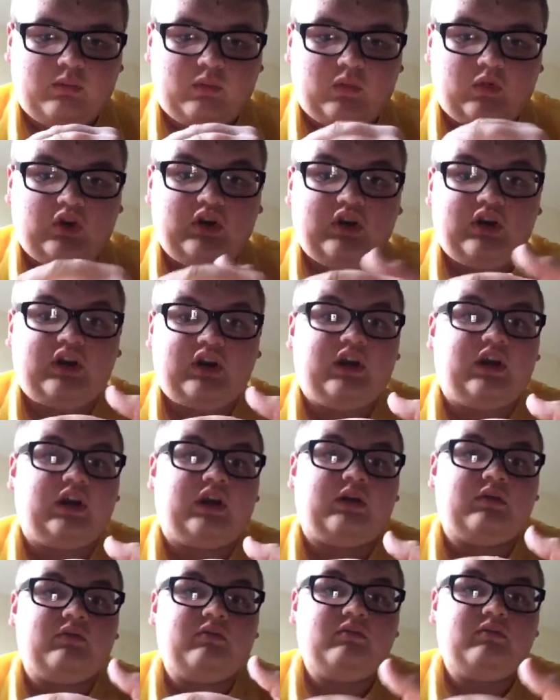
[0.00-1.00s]
Clearly,
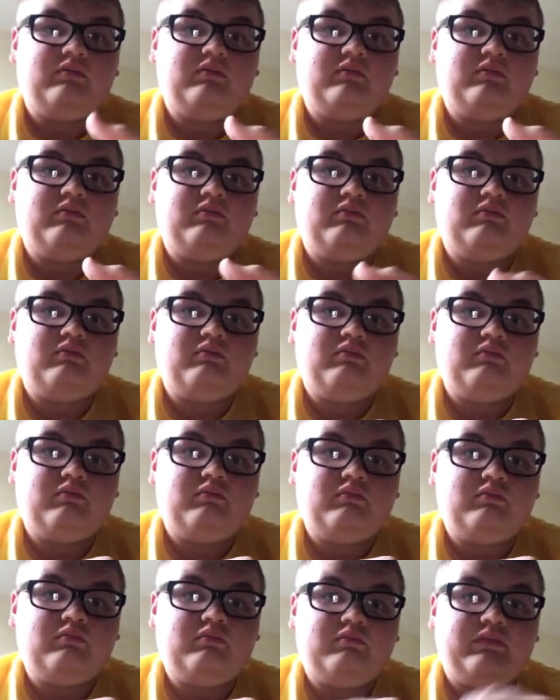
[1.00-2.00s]

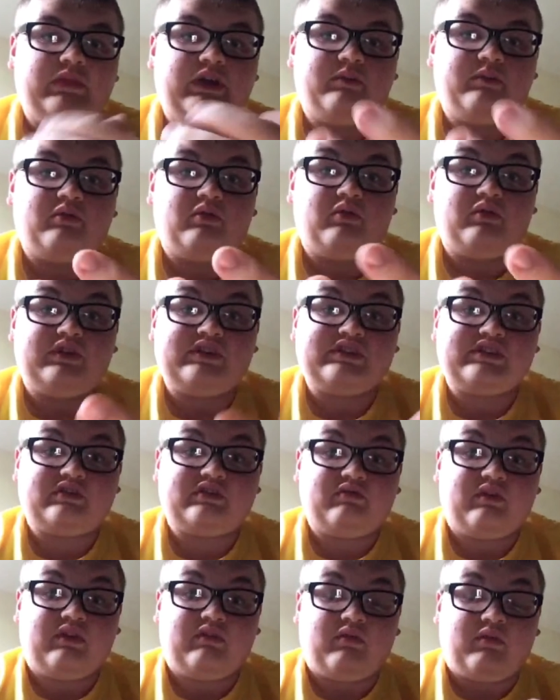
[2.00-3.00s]
people
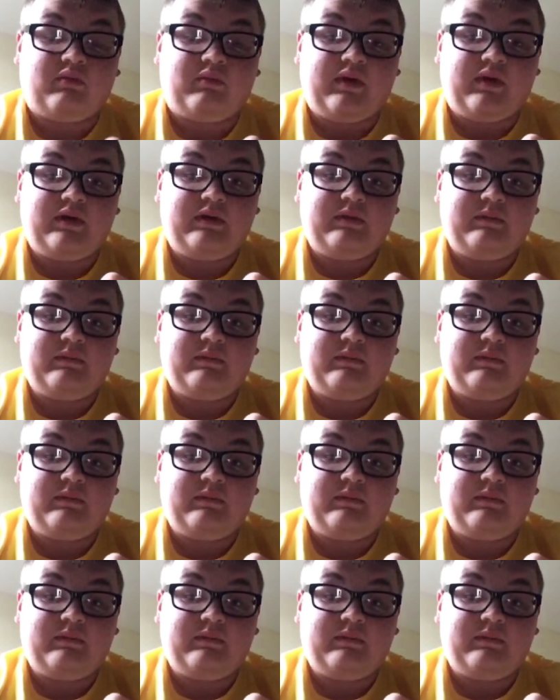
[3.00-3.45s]
disagree with me.